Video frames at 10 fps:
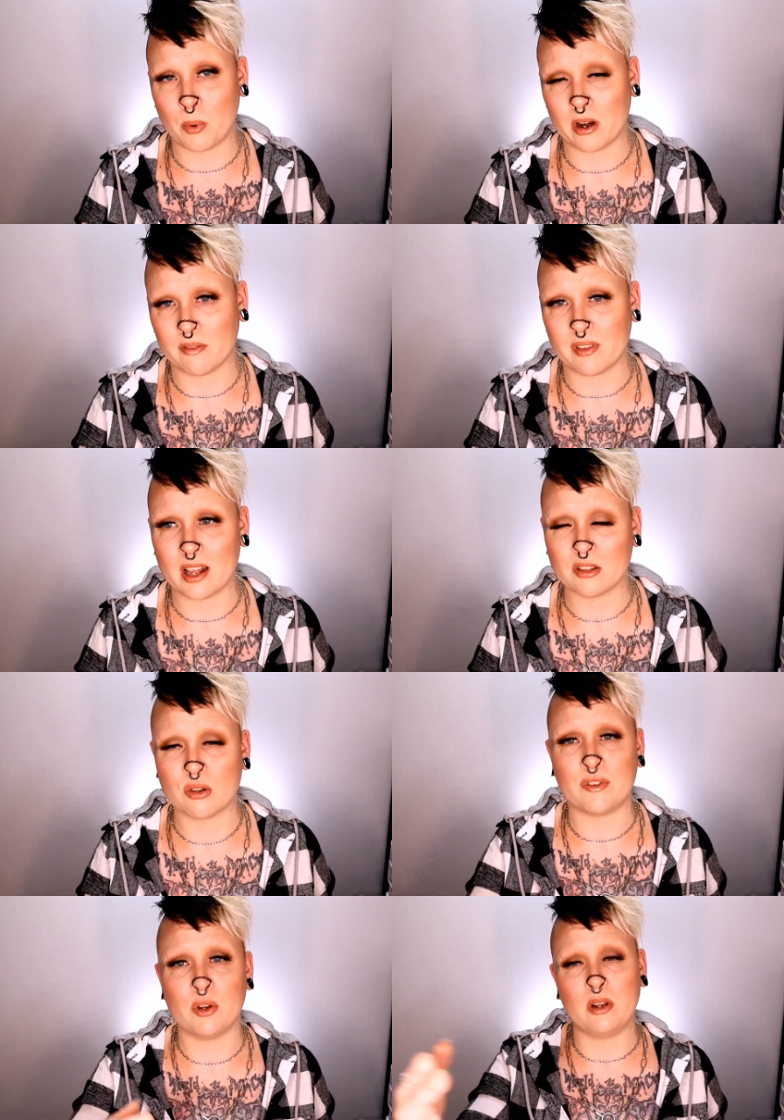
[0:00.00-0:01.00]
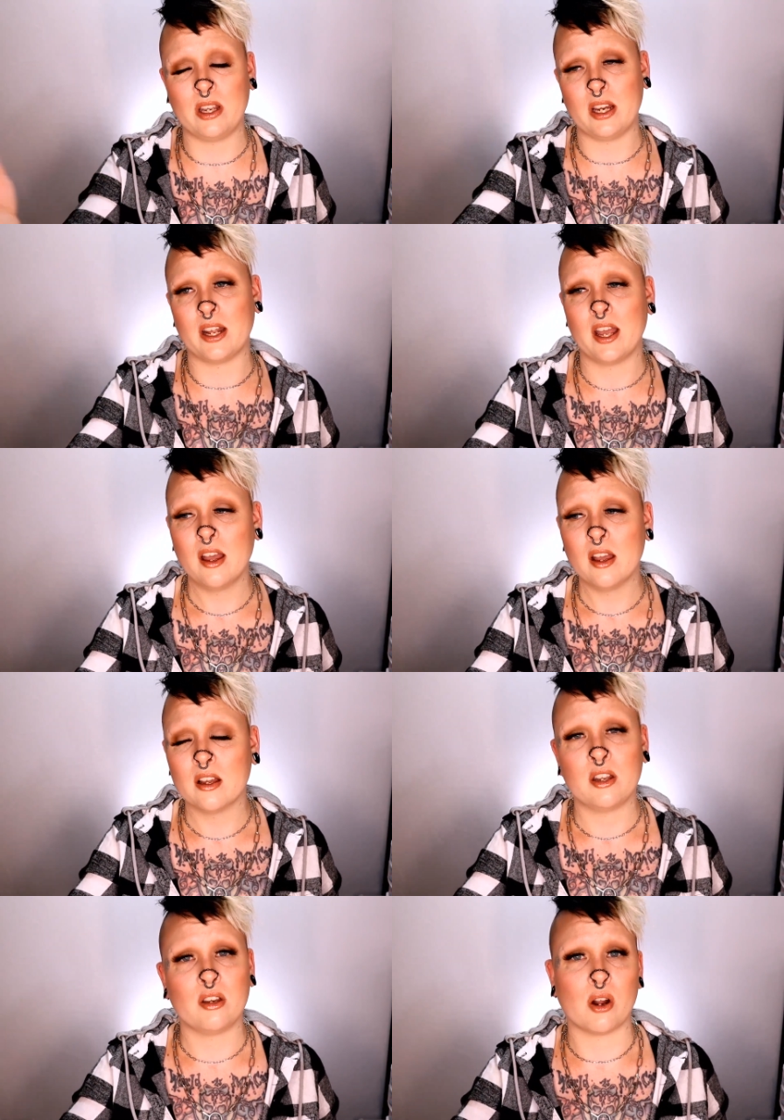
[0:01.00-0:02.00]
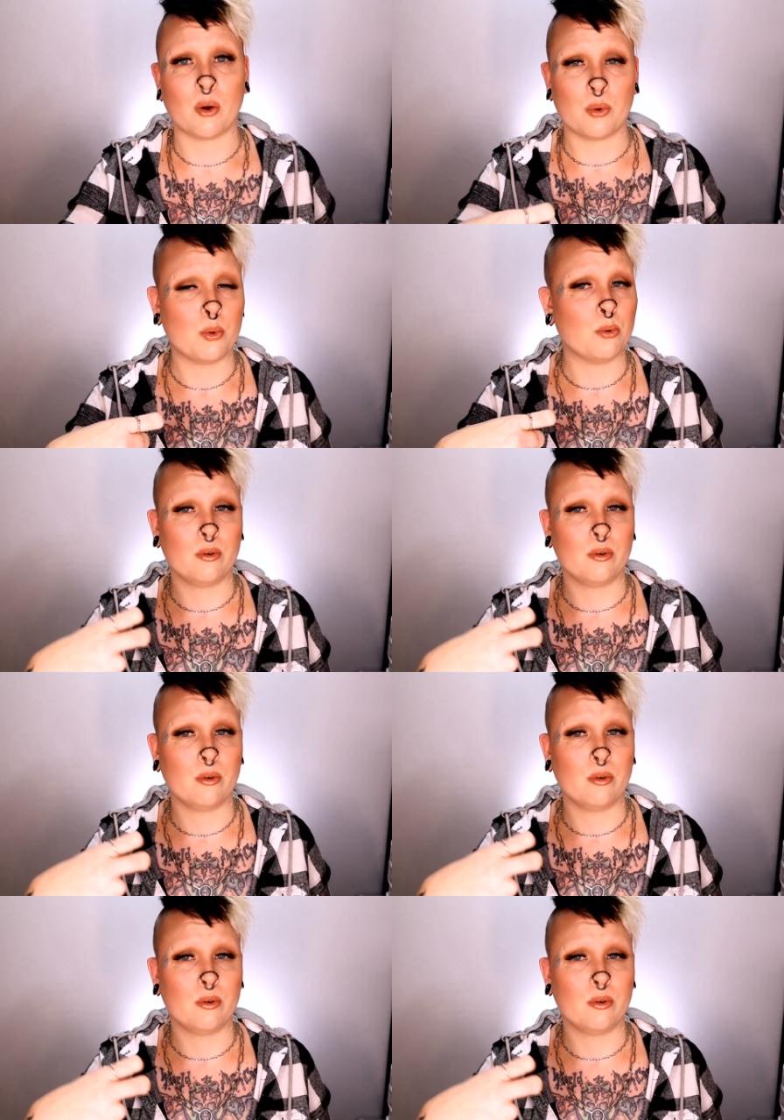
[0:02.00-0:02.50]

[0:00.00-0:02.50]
aware of that. So if you need, you know,